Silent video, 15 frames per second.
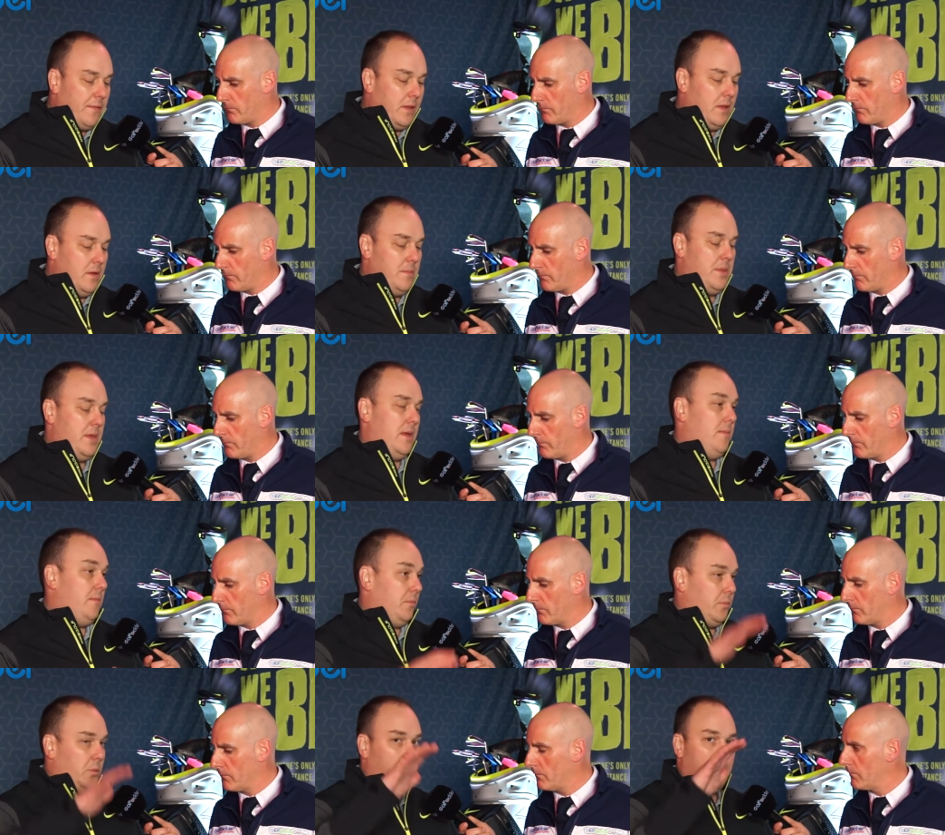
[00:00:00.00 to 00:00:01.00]
Speaker 1: club that
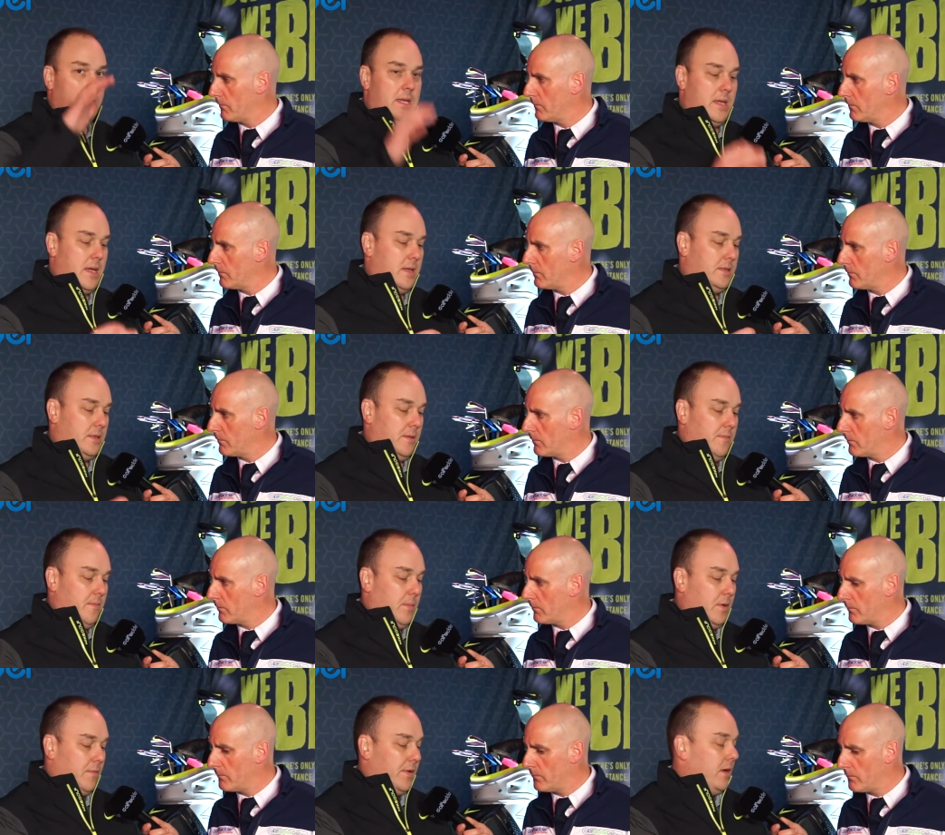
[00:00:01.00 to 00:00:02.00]
really has a
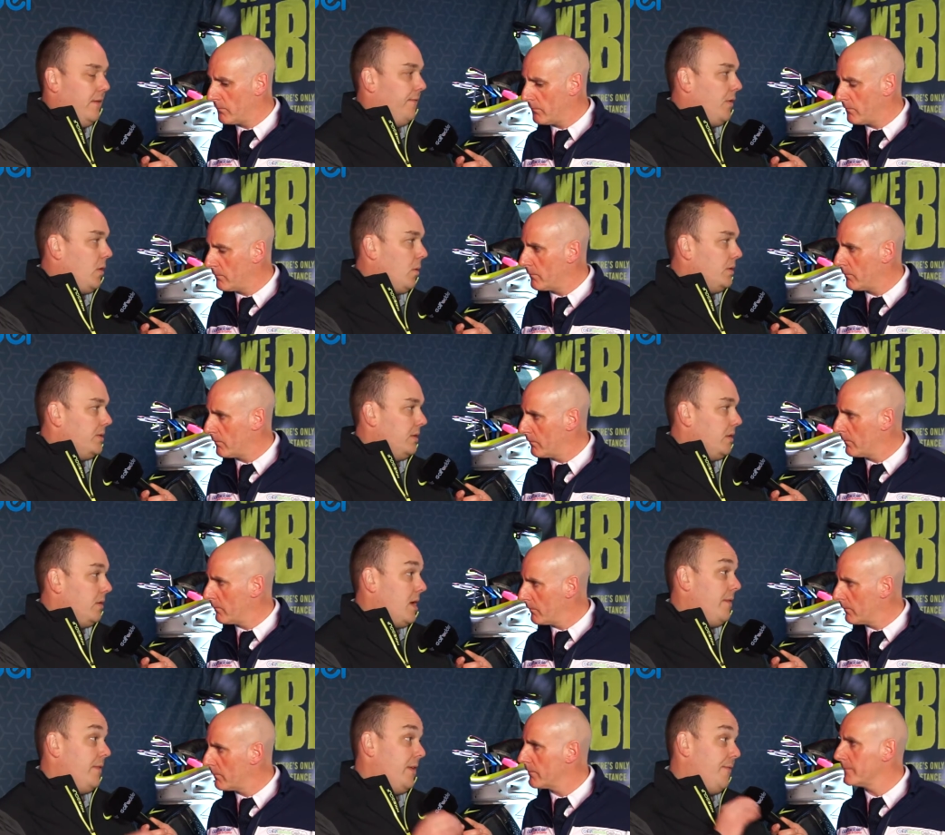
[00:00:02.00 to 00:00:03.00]
very forward center of
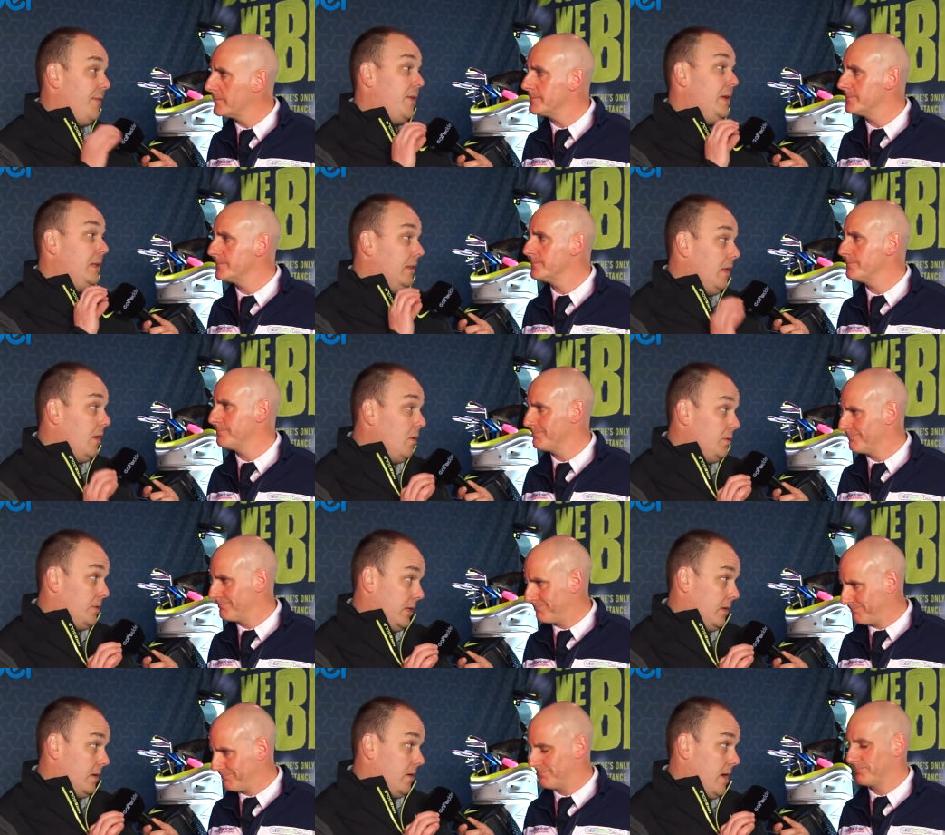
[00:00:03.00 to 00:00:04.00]
gravity and very low
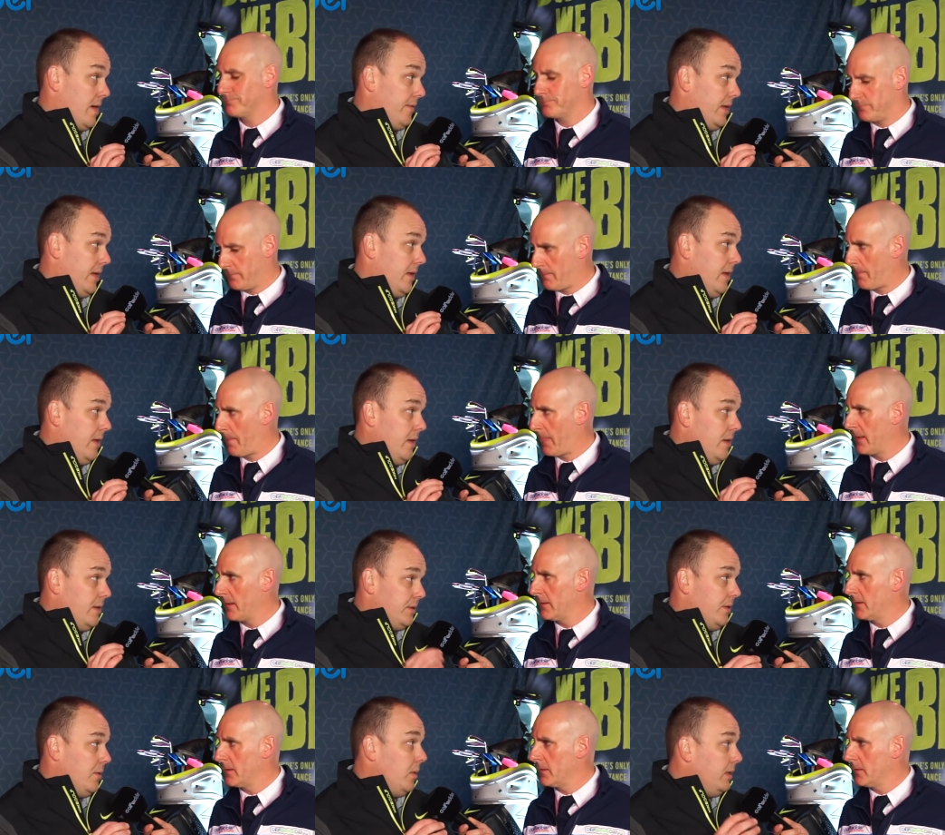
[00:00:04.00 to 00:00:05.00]
center of gravity.
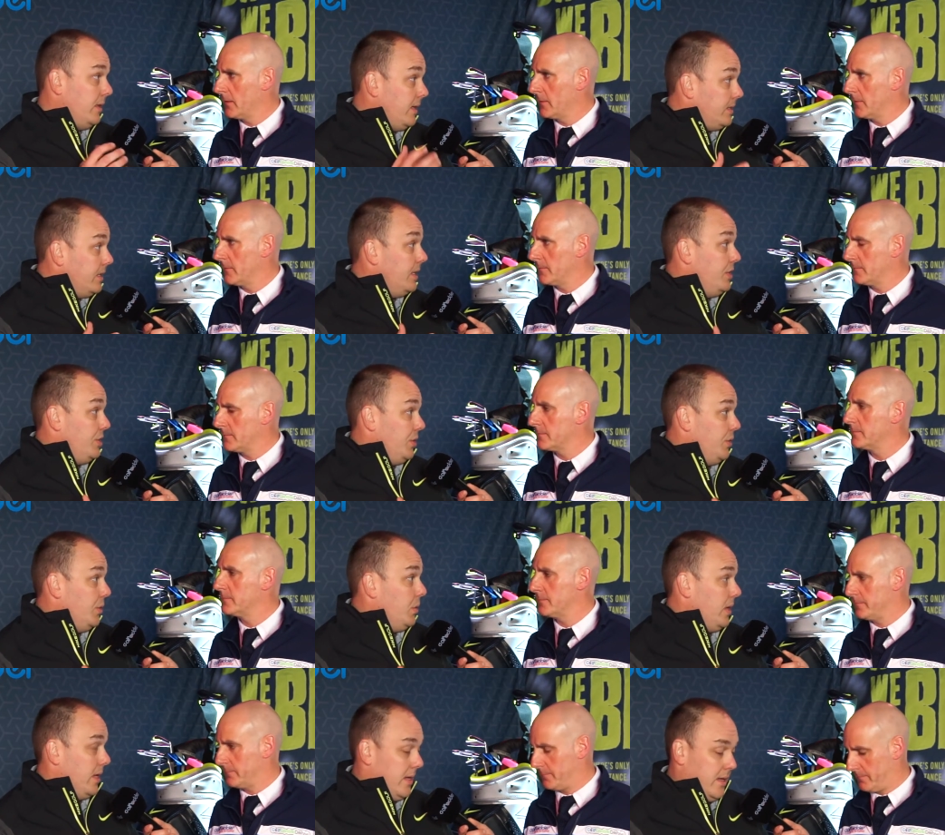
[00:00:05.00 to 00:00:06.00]
So what that's going to do
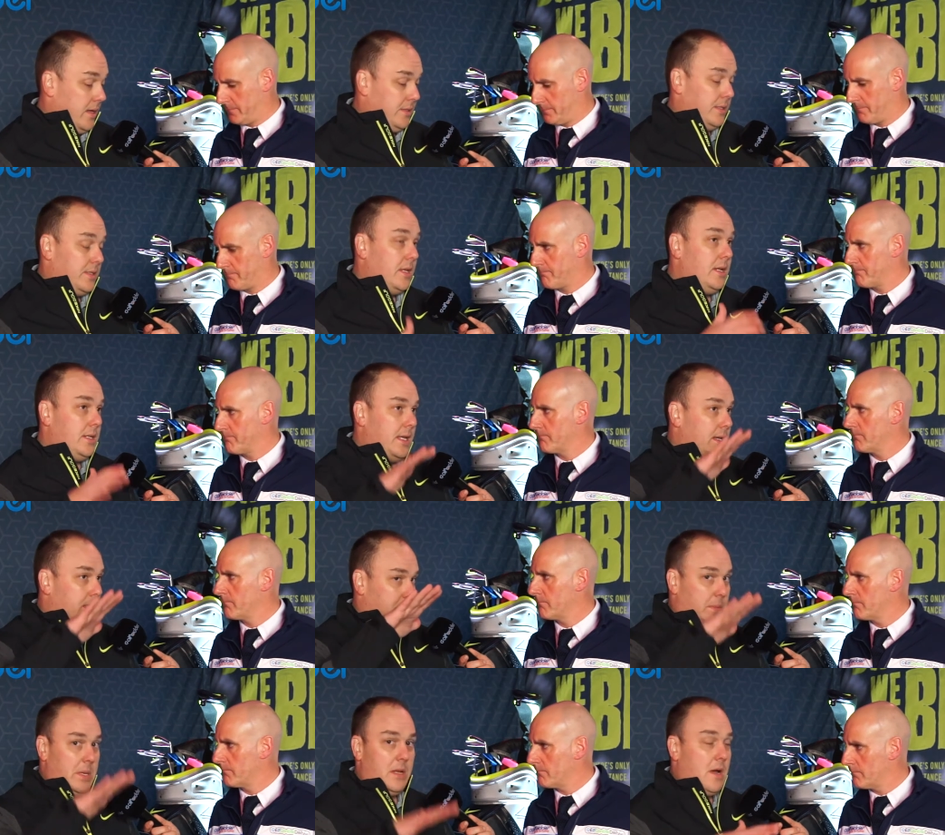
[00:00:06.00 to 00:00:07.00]
is it's going to take
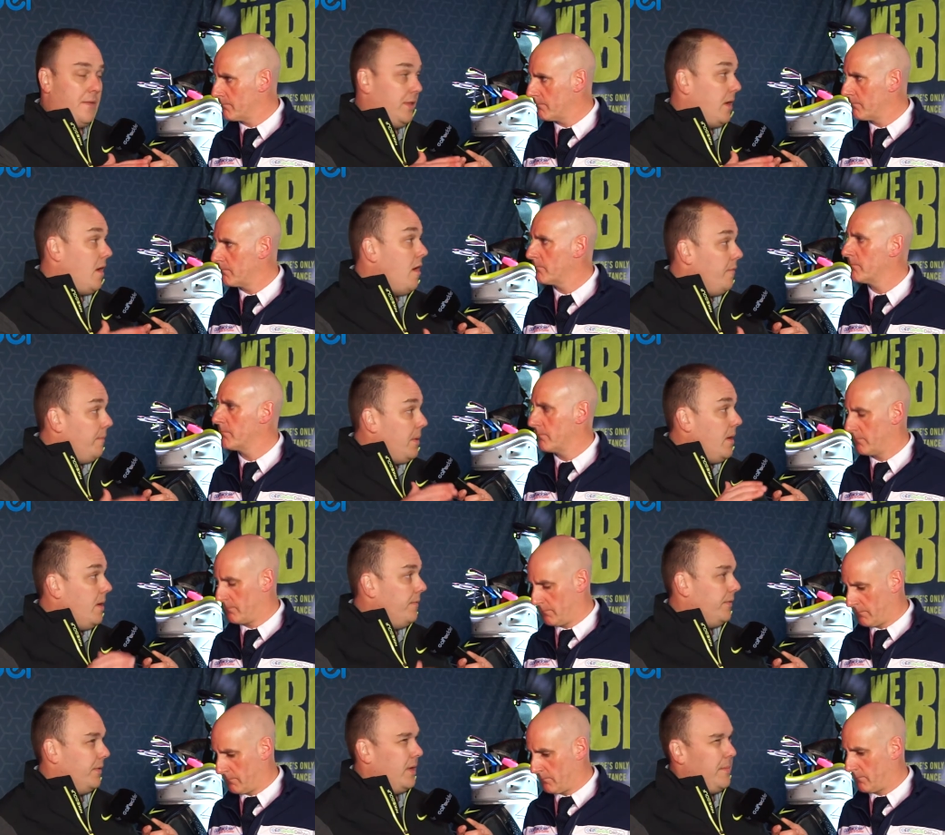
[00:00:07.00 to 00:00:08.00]
spin off the golf ball.
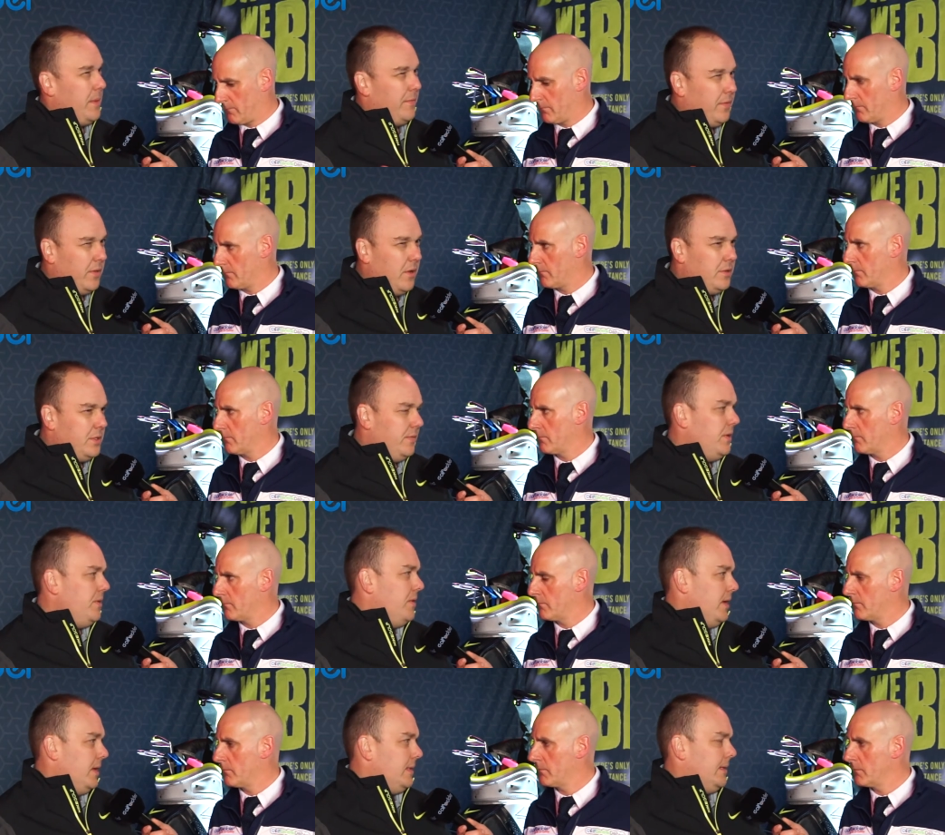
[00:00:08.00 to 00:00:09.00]
For those of you
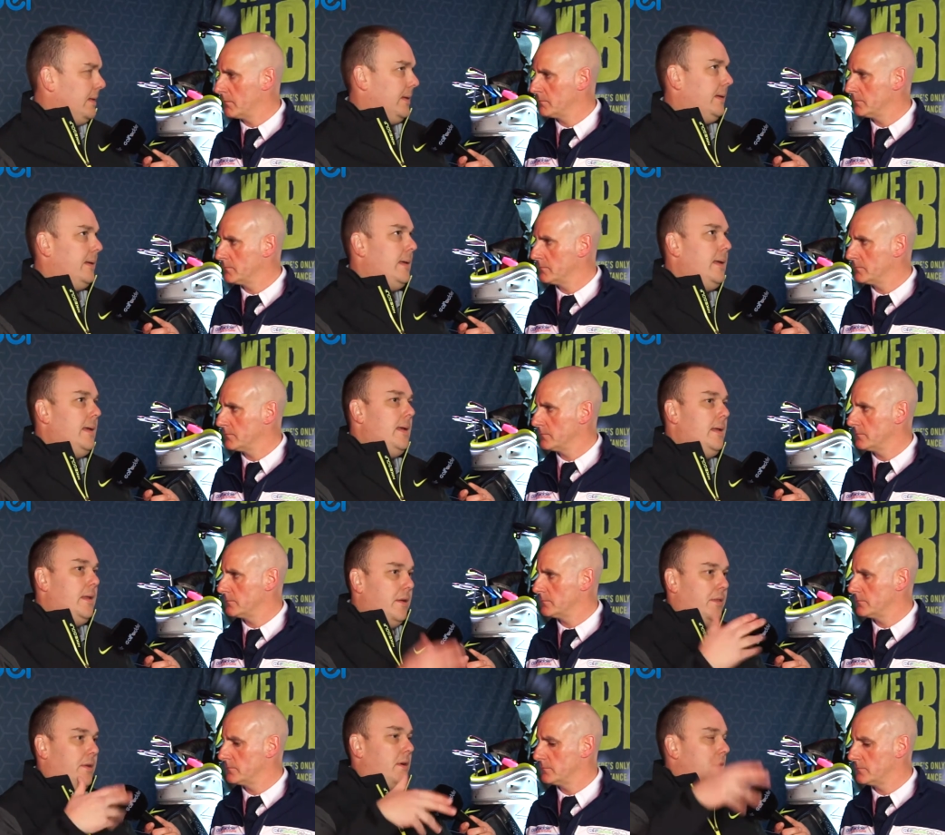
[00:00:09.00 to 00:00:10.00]
that you know,
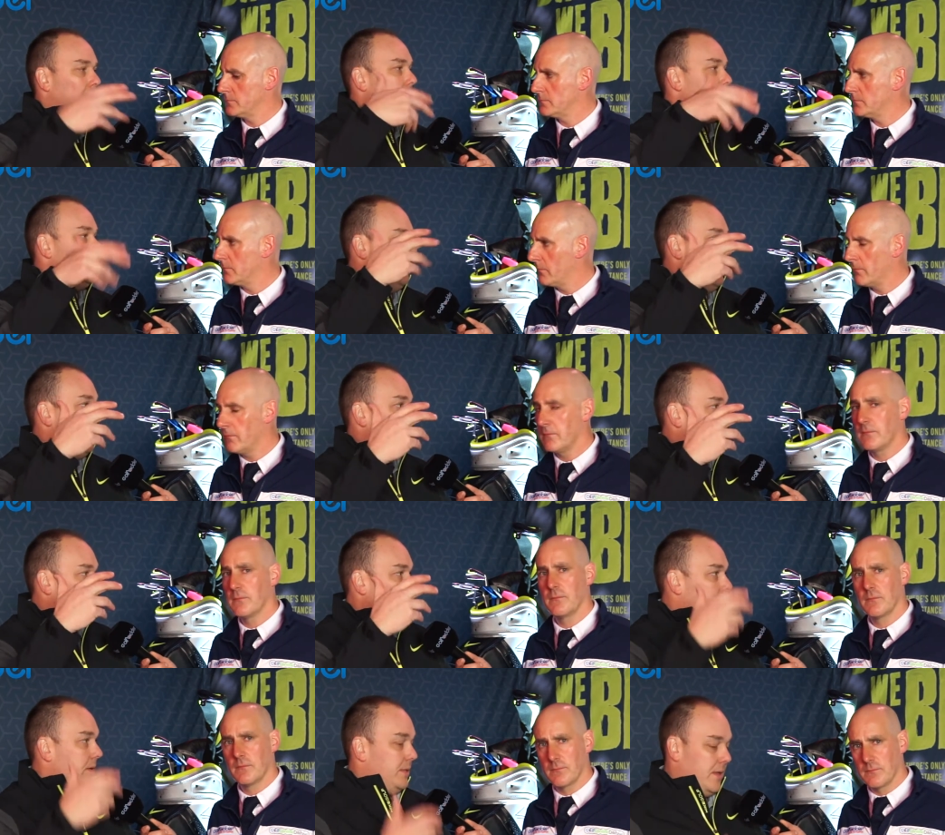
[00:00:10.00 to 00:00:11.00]
they're high spin
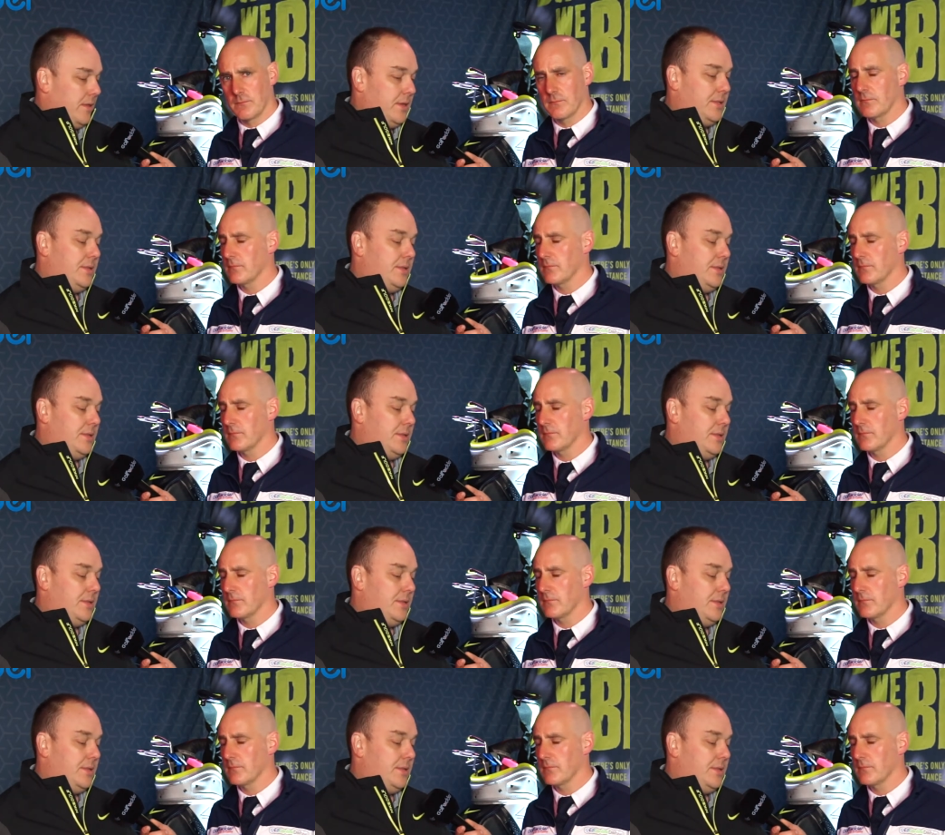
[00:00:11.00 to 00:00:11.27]
players, this